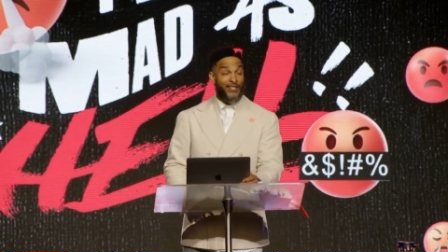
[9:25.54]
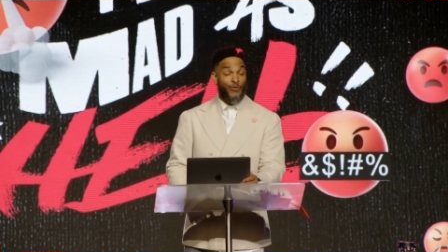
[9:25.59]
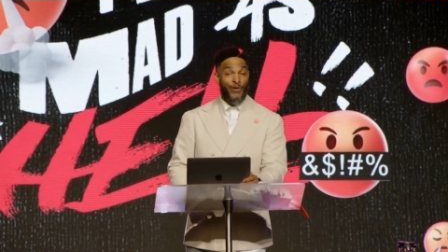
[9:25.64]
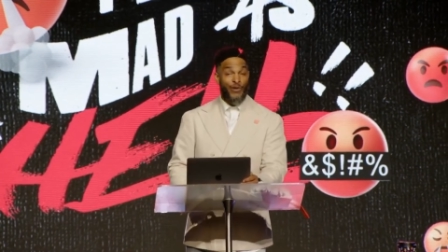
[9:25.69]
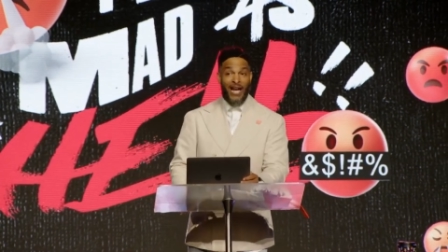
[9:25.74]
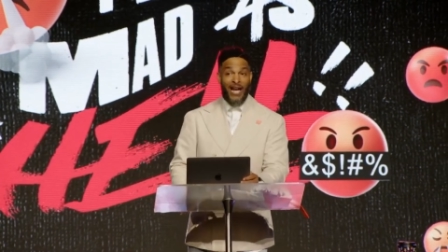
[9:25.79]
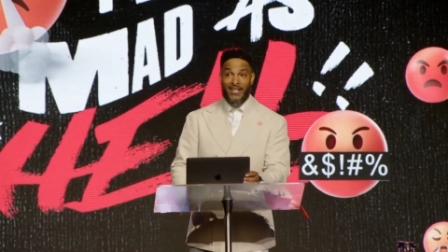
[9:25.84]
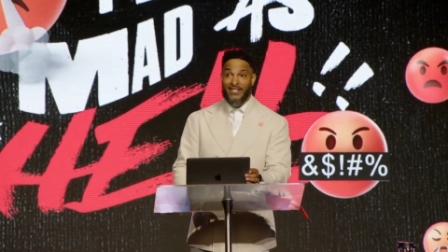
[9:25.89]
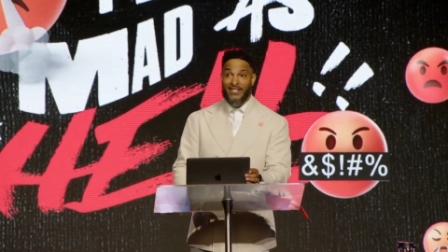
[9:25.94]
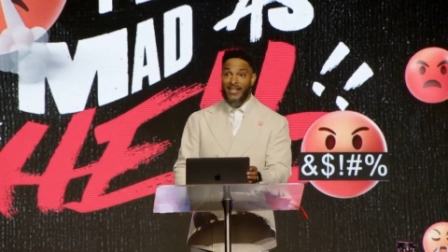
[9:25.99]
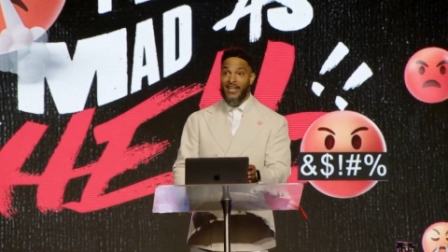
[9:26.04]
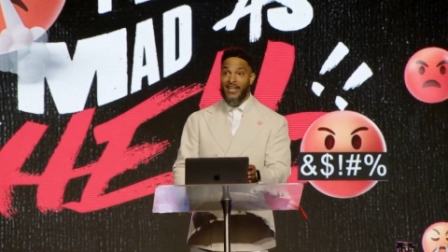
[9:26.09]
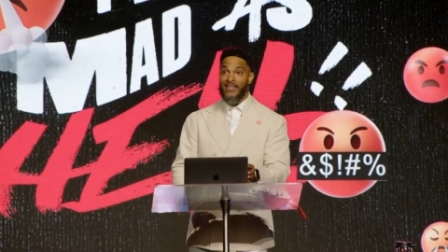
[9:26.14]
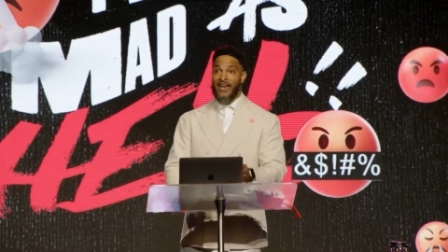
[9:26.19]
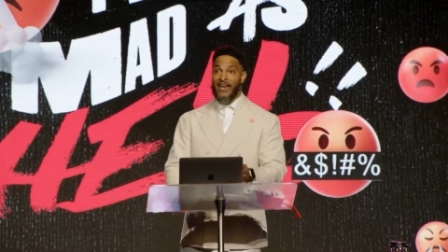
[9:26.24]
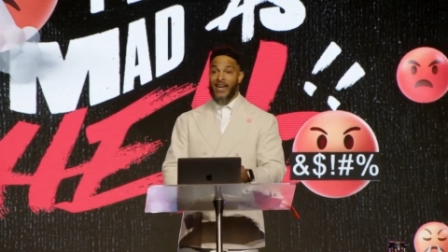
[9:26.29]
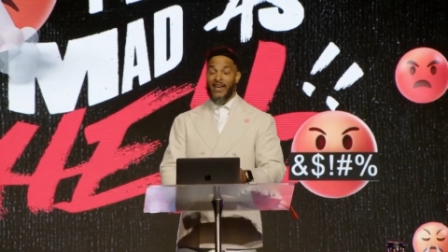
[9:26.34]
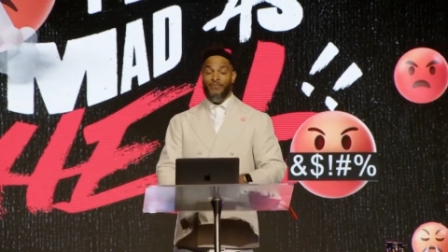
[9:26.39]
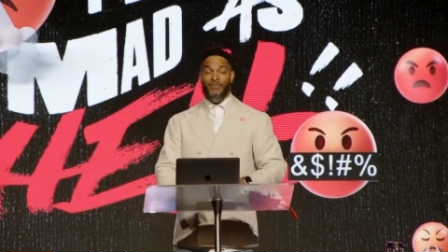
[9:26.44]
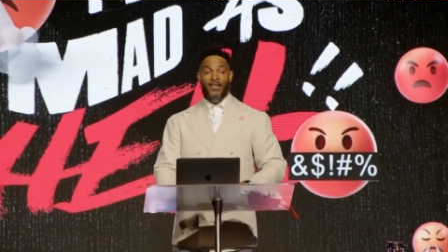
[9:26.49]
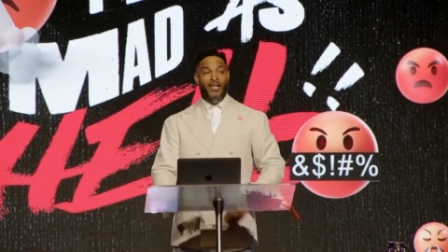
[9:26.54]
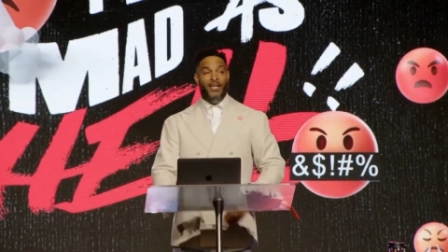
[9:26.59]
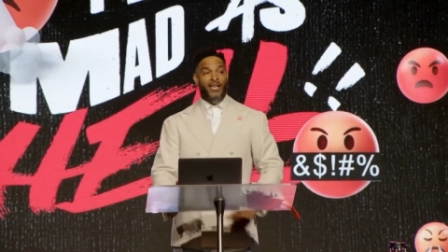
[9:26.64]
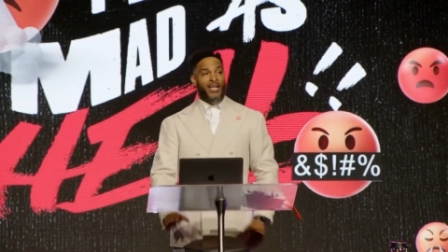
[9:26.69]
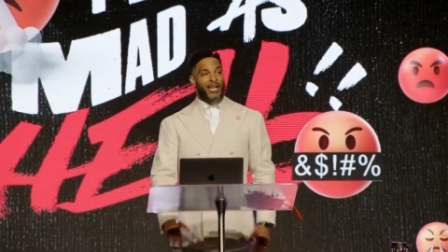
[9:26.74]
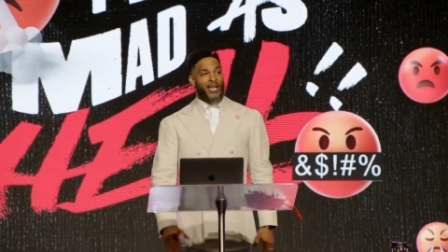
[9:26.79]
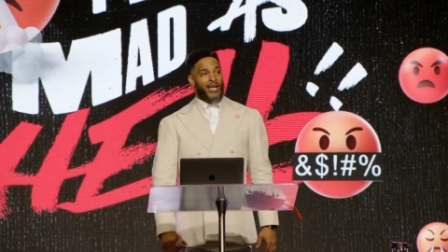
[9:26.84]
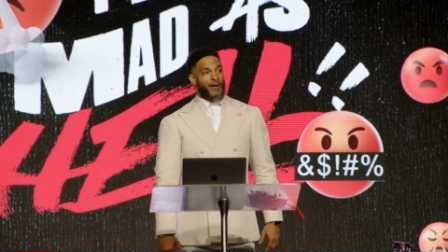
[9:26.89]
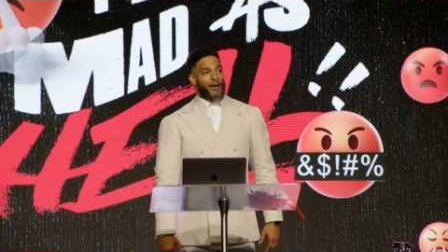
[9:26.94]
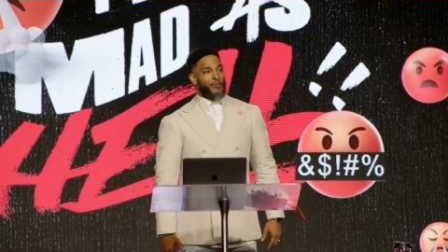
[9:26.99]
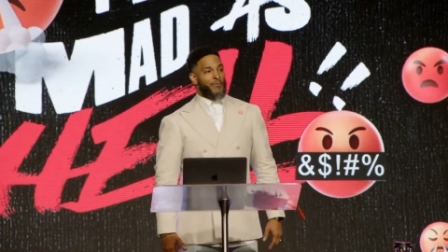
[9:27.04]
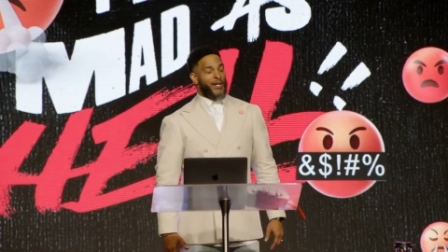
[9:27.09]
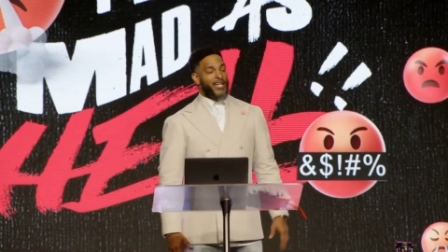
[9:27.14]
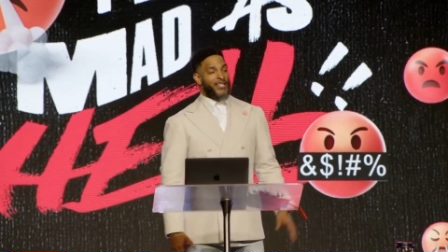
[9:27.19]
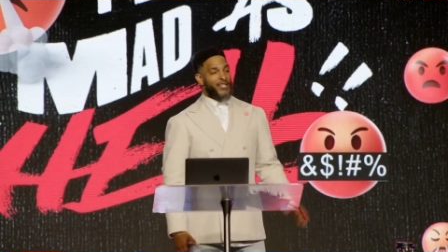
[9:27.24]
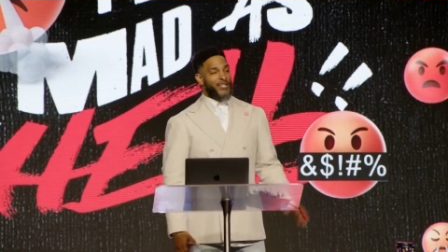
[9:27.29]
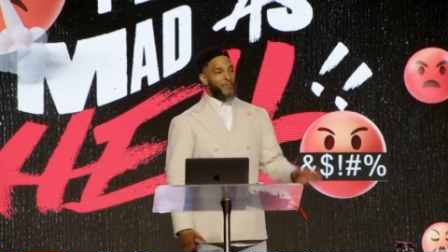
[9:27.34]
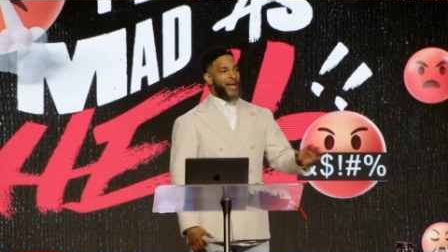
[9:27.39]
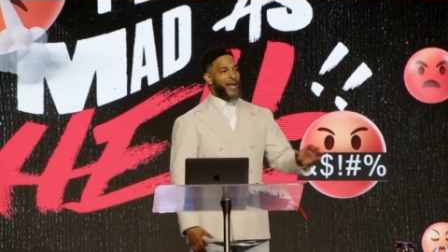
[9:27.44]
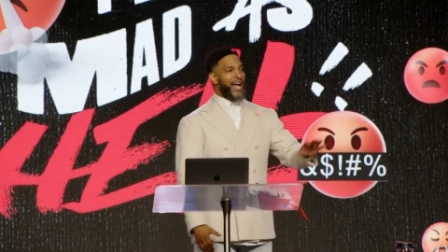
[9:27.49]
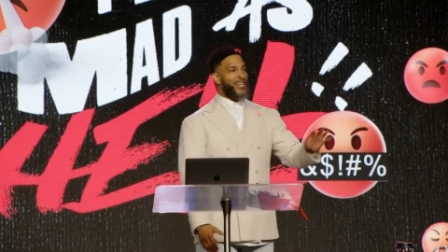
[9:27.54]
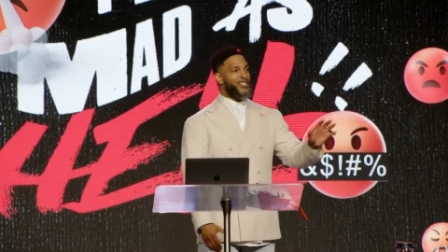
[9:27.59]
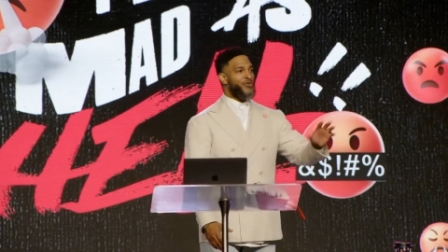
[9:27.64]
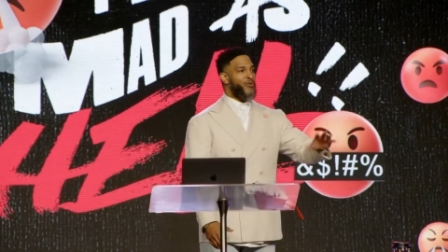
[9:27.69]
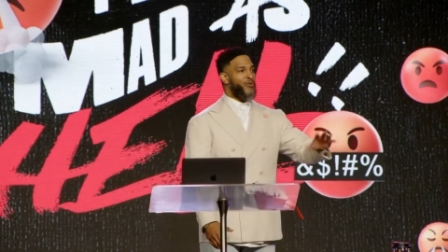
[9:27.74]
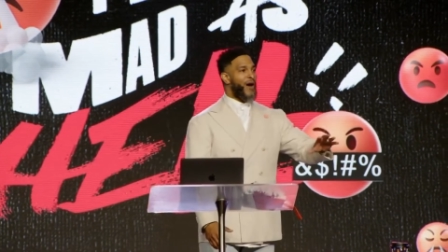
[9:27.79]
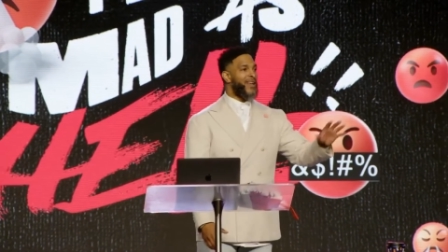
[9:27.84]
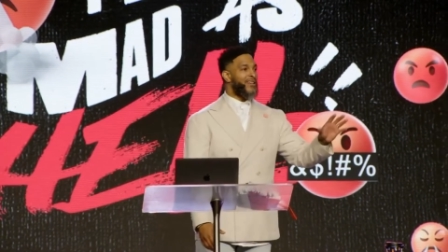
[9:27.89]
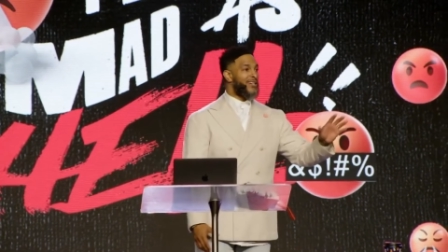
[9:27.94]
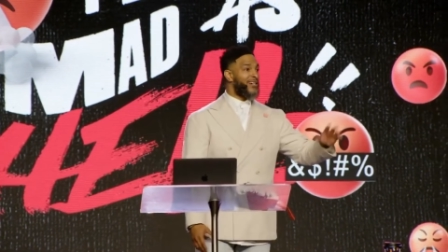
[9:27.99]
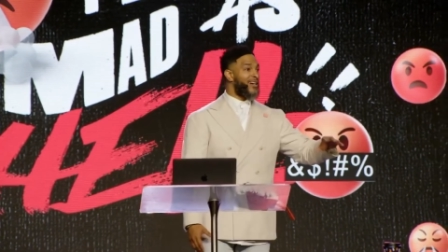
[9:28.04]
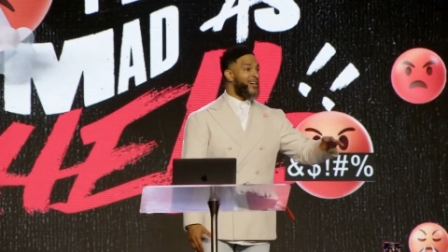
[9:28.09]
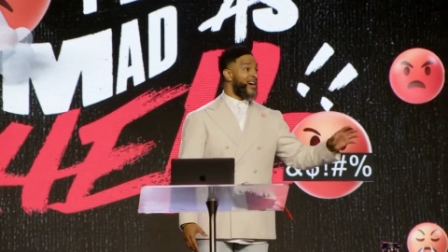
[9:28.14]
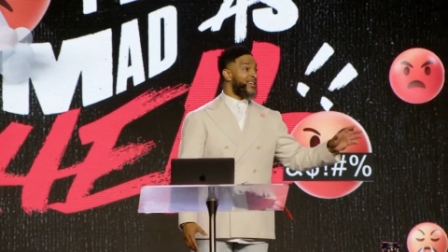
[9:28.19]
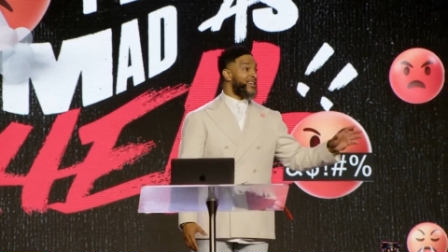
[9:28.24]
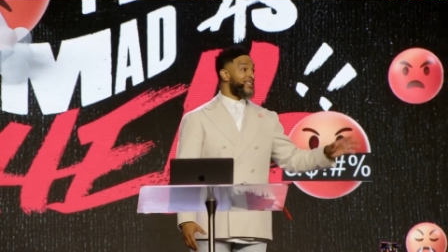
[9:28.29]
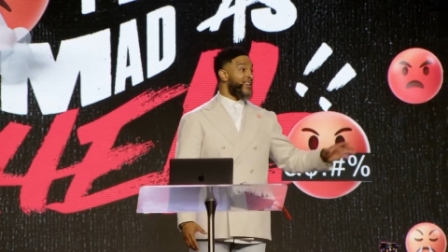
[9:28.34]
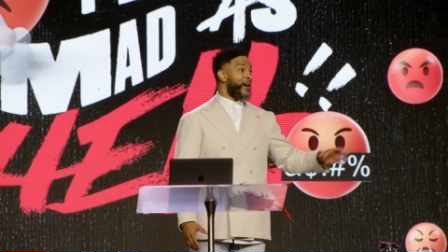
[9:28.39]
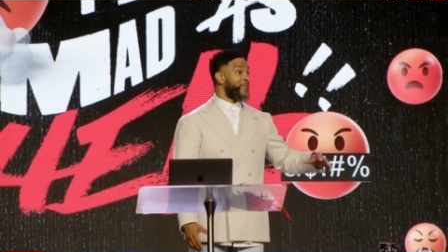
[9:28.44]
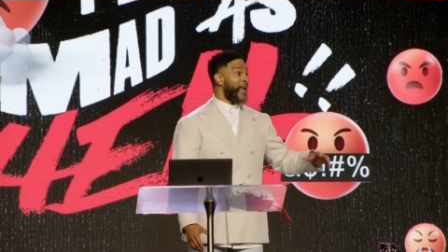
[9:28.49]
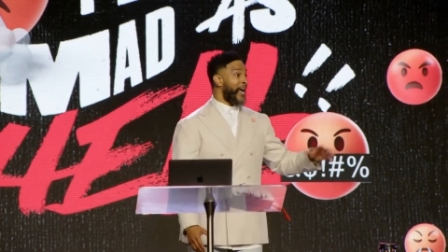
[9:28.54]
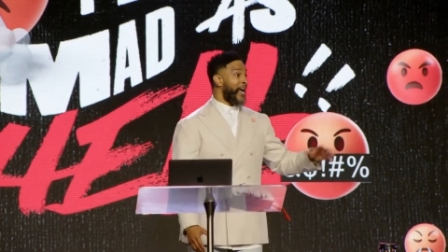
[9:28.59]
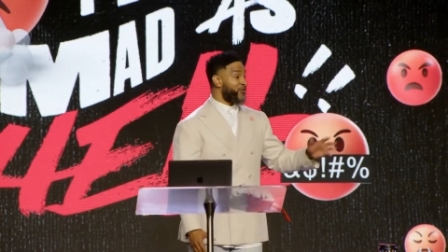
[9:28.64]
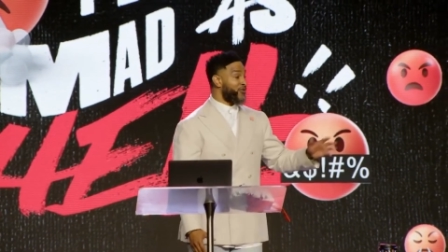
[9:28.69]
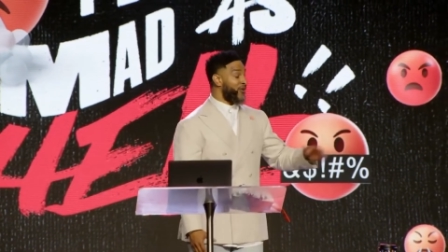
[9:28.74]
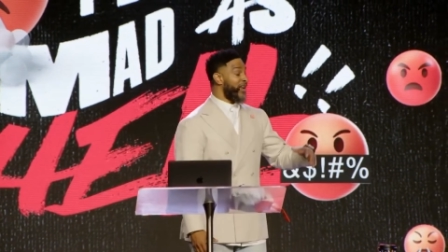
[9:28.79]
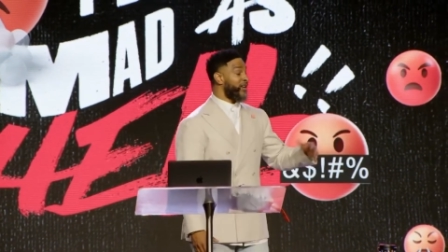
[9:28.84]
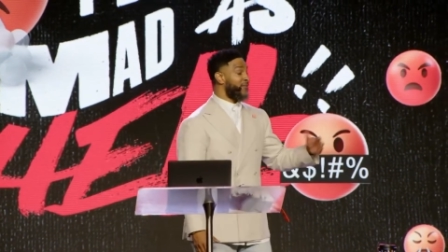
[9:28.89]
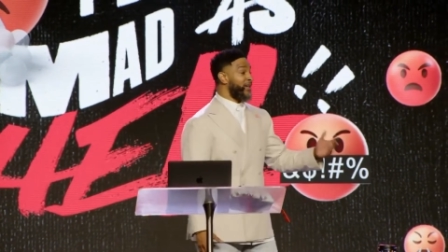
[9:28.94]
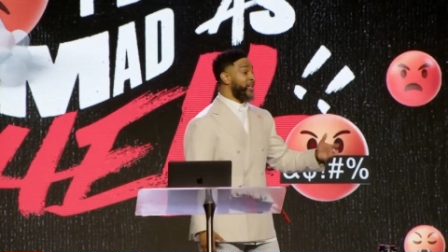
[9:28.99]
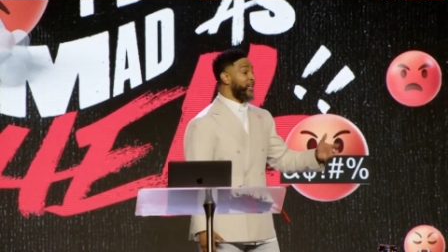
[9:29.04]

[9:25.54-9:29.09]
when I say that because I'm not trying to cuss. I'm not trying to be